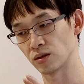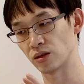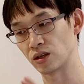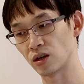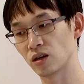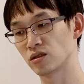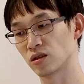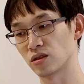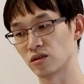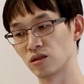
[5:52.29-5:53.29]
our knowledge,
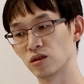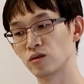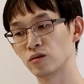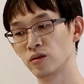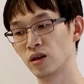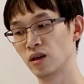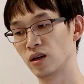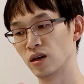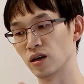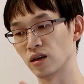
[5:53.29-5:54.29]
there's no
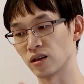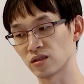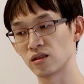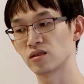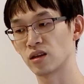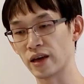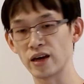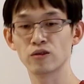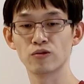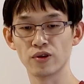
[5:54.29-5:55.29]
existing
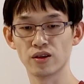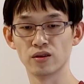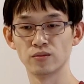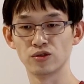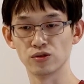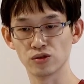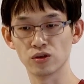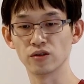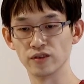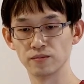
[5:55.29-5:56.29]
algorithm to
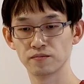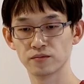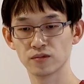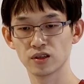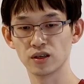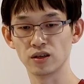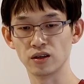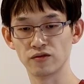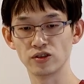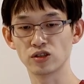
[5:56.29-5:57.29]
solve it, okay,
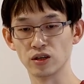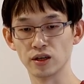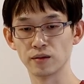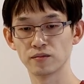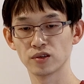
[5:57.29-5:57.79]
efficiently.